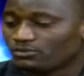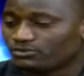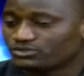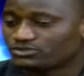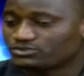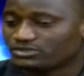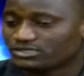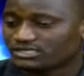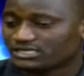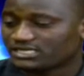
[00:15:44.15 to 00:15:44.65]
We
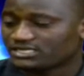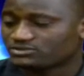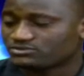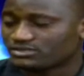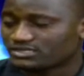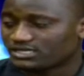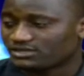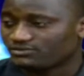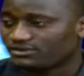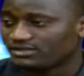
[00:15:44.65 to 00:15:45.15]
saw it last
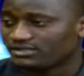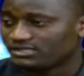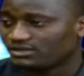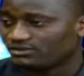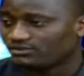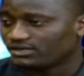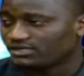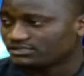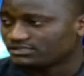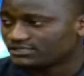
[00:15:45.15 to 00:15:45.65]
weekend when they
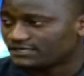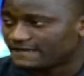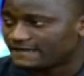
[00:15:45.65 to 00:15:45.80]
went